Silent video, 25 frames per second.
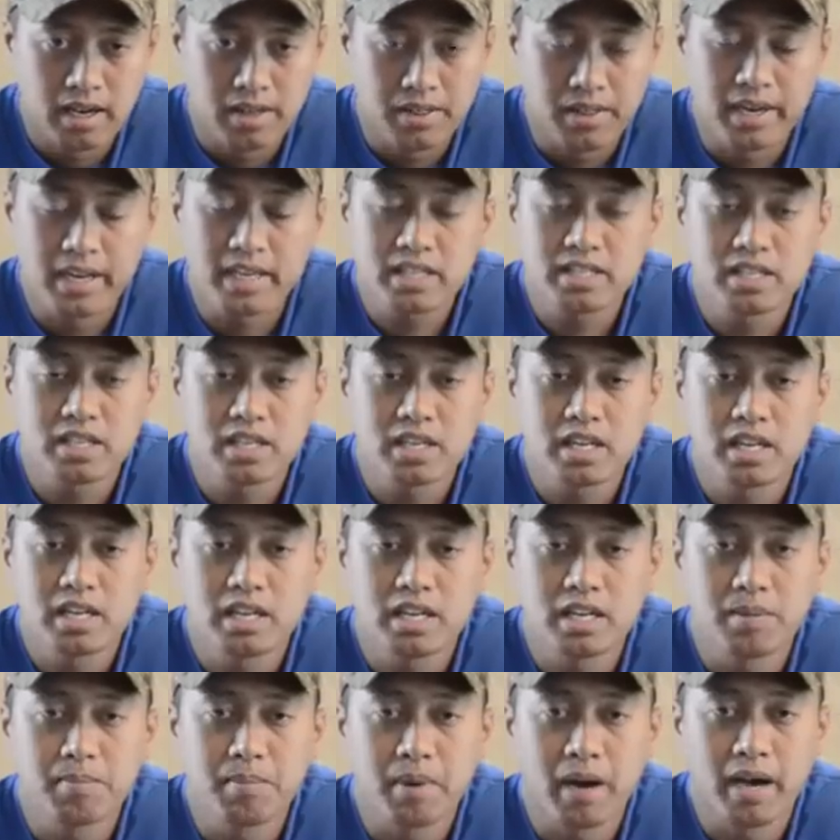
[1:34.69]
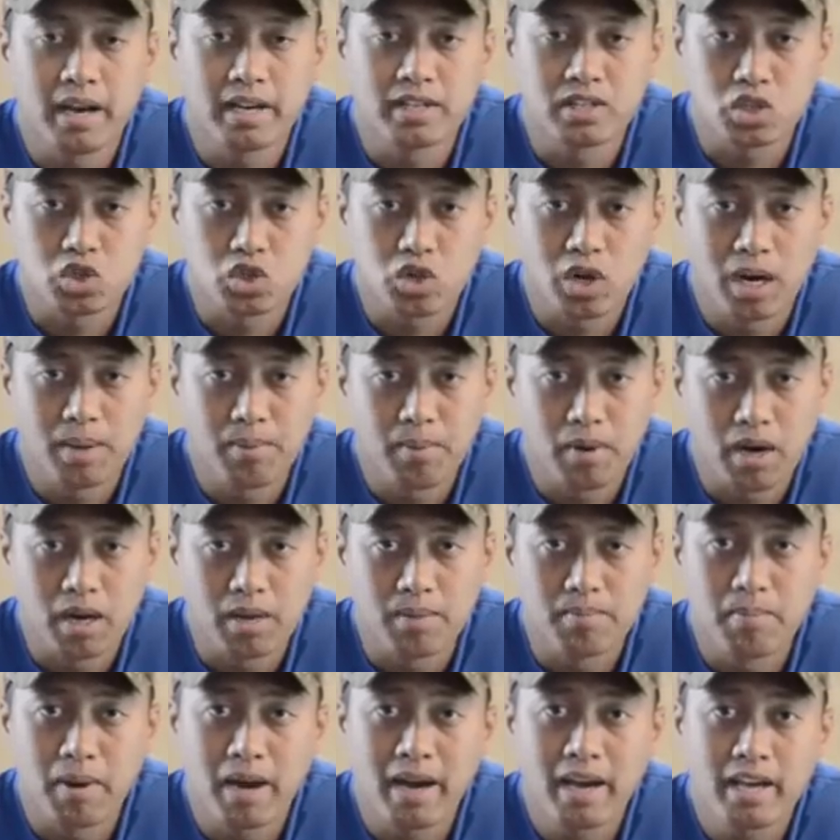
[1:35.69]
The next thing you're going to need to buy is a
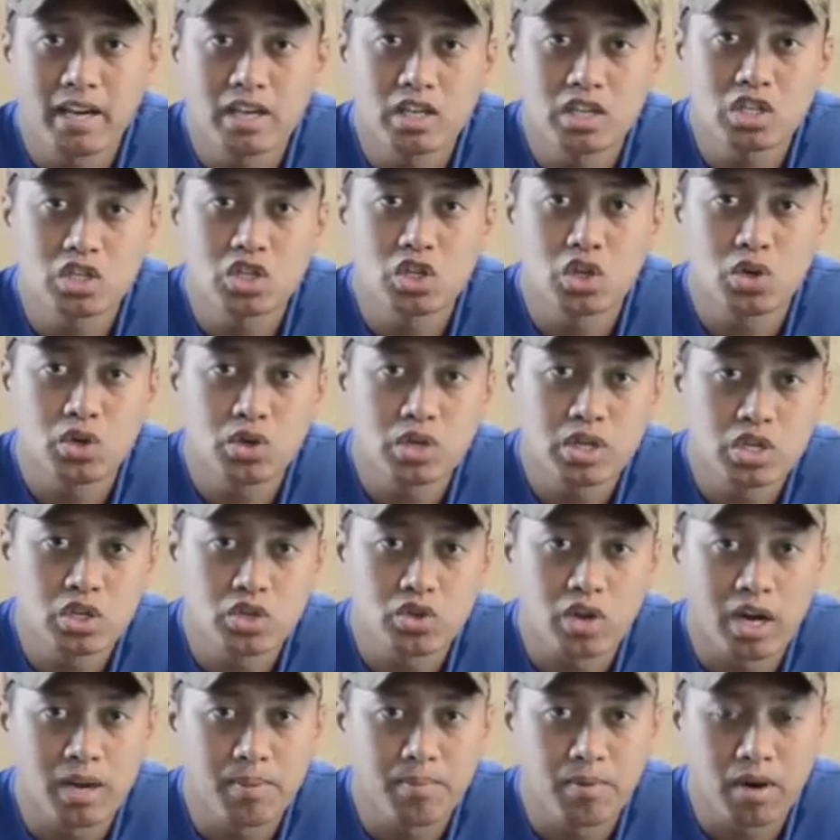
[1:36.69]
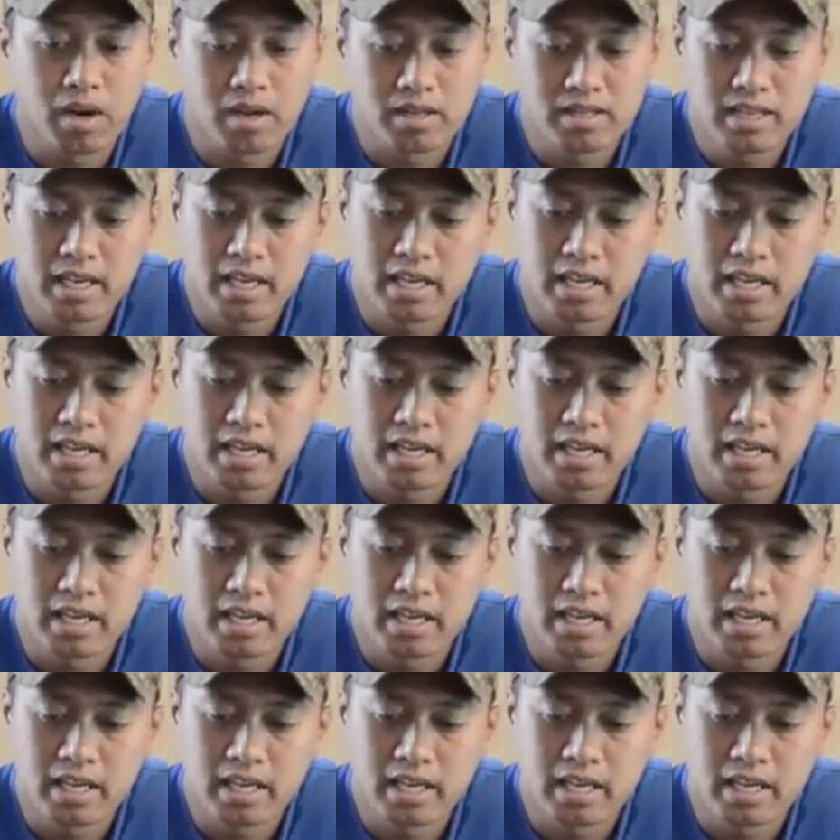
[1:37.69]
tripod. Buy a sturdy tripod.